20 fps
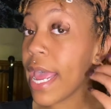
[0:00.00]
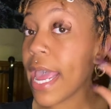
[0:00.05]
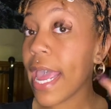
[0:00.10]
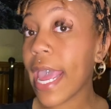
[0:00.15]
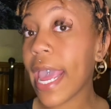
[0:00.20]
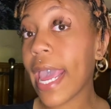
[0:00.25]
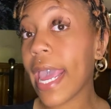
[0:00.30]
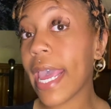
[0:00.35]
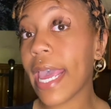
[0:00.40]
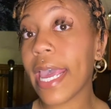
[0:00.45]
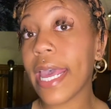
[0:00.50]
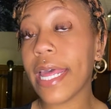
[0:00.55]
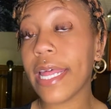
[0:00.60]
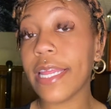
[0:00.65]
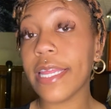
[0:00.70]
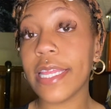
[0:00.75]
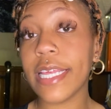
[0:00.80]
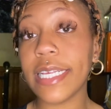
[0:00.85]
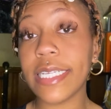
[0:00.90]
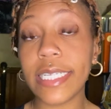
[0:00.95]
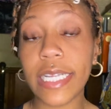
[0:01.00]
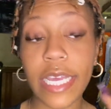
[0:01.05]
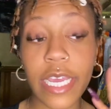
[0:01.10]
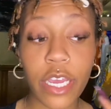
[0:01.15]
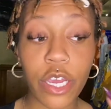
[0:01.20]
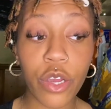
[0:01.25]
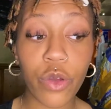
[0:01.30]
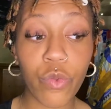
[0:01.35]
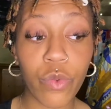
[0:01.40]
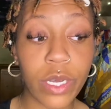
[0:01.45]
And this
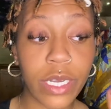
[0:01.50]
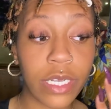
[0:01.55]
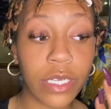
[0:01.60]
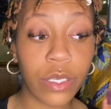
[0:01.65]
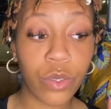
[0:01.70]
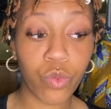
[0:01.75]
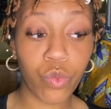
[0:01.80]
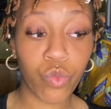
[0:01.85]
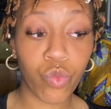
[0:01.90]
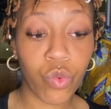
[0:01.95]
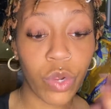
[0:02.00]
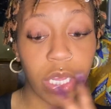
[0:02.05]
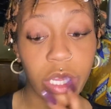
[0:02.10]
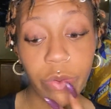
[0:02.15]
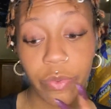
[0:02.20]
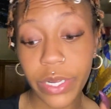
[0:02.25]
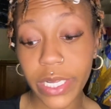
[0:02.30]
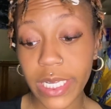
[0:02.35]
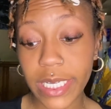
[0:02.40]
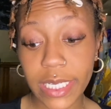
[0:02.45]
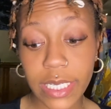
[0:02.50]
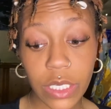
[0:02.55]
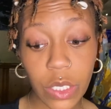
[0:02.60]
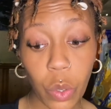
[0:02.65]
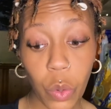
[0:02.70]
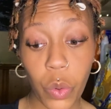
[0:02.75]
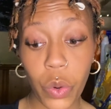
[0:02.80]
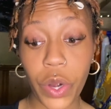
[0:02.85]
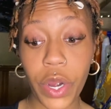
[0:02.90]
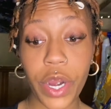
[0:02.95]
ear was really, really
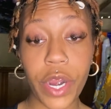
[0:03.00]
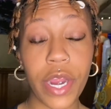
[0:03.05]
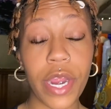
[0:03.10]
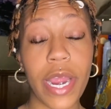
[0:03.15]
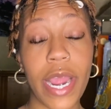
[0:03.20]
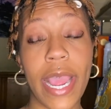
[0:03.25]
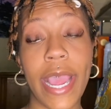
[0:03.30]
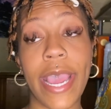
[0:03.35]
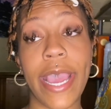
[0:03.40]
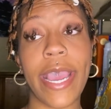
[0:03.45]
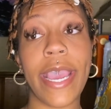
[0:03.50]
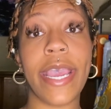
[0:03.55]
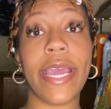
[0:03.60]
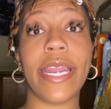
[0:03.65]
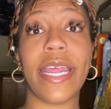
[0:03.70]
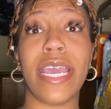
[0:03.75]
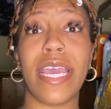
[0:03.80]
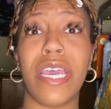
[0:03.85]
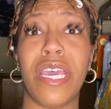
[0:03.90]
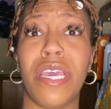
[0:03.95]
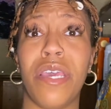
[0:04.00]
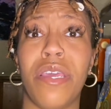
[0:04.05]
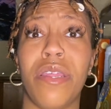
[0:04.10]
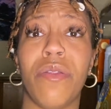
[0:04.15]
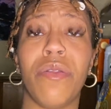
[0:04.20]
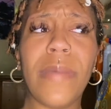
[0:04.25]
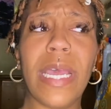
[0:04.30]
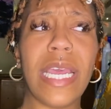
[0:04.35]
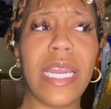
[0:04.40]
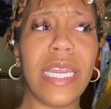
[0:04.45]
sore, and it
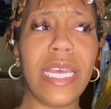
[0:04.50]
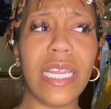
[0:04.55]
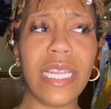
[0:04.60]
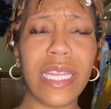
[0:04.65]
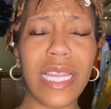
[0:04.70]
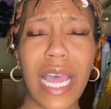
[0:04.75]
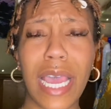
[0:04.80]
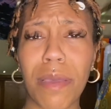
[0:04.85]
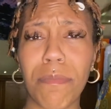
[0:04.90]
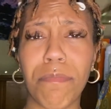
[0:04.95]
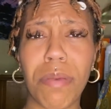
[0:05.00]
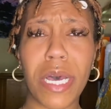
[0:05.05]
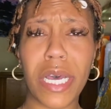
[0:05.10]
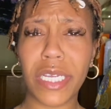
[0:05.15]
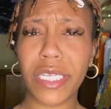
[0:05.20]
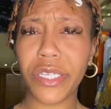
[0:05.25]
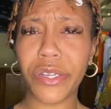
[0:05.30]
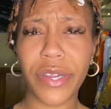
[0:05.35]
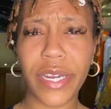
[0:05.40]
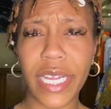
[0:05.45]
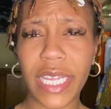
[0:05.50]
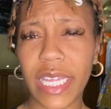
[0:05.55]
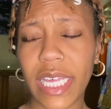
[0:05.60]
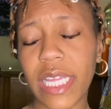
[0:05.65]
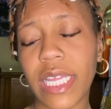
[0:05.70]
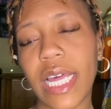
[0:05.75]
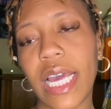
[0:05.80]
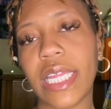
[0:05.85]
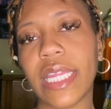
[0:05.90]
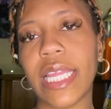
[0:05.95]
didn't like pus or
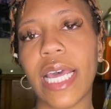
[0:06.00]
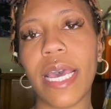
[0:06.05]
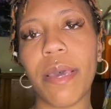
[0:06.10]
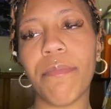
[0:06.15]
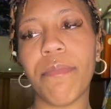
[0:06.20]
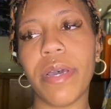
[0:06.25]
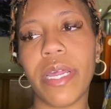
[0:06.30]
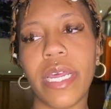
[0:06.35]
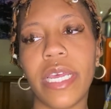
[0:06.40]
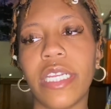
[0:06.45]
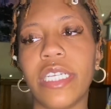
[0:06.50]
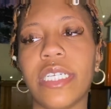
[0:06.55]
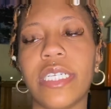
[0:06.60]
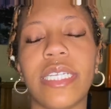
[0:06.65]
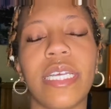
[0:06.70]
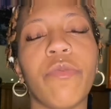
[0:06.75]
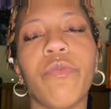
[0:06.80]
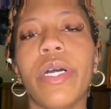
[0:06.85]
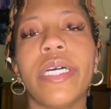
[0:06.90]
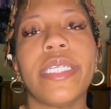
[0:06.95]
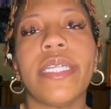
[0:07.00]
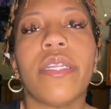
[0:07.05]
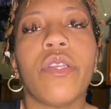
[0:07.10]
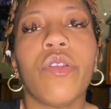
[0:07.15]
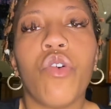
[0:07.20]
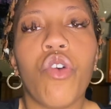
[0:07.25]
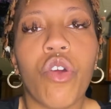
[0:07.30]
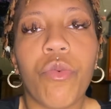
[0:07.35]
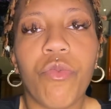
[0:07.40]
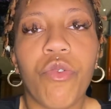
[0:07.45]
anything like that, but it wasn't
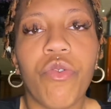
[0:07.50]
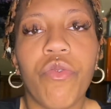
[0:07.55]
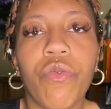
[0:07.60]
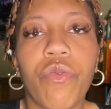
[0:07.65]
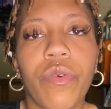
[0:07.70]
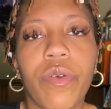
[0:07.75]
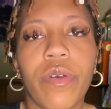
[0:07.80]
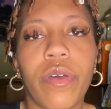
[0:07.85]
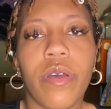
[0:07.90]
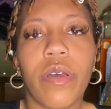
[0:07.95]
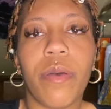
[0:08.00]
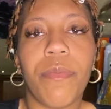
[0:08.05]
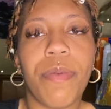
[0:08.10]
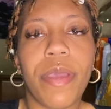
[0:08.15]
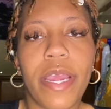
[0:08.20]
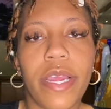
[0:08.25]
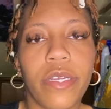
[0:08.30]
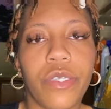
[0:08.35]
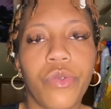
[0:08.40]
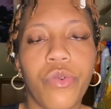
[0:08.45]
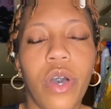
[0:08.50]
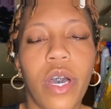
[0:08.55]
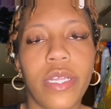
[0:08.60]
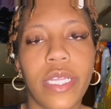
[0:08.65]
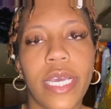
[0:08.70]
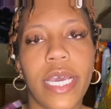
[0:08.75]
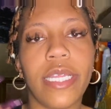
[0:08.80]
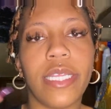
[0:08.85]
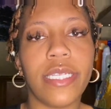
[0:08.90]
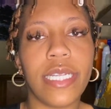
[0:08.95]
normal compared to all
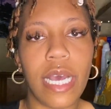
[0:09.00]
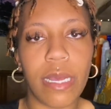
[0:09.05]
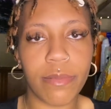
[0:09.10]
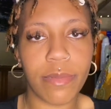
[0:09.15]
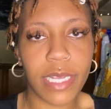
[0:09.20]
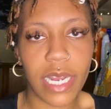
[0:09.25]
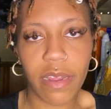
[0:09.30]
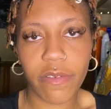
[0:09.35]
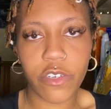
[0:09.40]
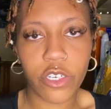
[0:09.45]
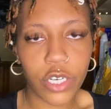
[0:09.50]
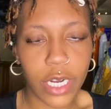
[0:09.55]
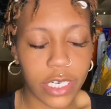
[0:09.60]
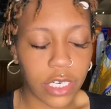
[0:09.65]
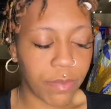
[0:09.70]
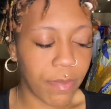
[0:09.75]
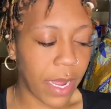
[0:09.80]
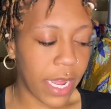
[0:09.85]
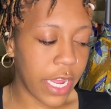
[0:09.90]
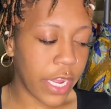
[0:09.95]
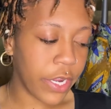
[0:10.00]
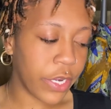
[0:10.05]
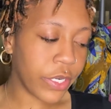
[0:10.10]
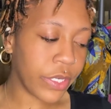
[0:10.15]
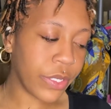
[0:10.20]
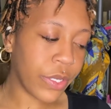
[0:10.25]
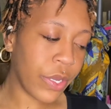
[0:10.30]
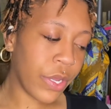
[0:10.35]
the other times that I've stretched my ears.